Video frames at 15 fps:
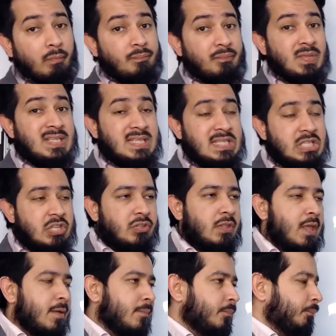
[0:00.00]
This is the
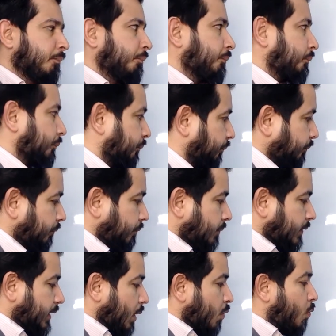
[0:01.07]
thing.
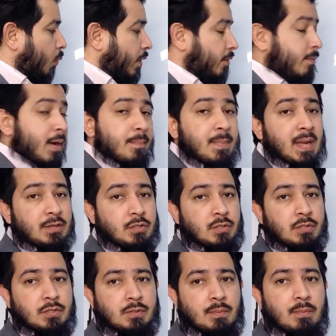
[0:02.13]
One of my
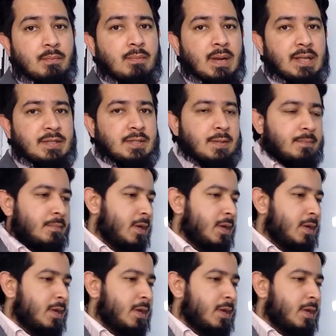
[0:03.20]
mentors, bless him,